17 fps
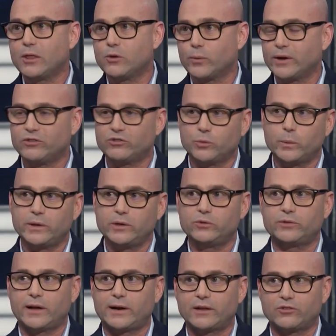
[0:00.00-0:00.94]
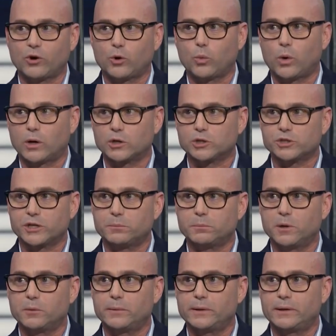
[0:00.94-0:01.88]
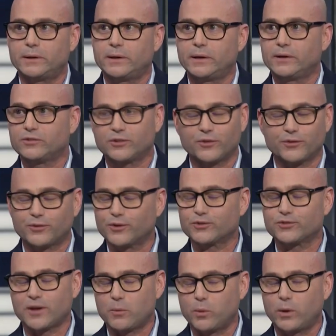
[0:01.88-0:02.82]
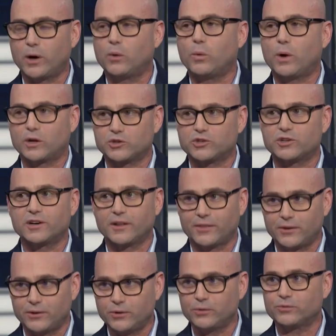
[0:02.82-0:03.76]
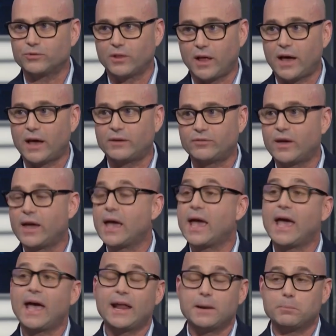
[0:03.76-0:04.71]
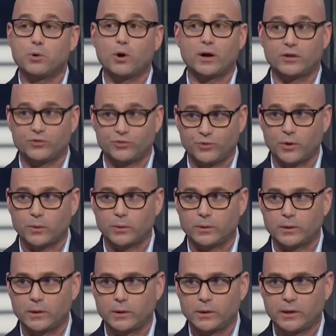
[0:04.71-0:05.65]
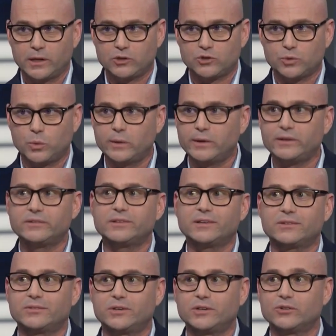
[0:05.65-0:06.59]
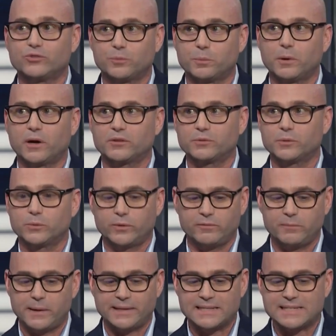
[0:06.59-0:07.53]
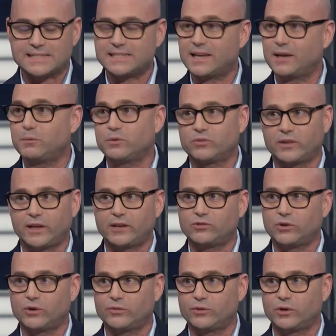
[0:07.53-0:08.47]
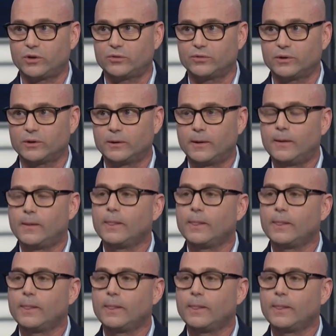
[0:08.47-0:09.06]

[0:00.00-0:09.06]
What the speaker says: and the reason we use that as our watershed moment, it's the first time we all watched it on the news live, and it brought us forward. In 26 years approximately, we've made the same mistakes over and over.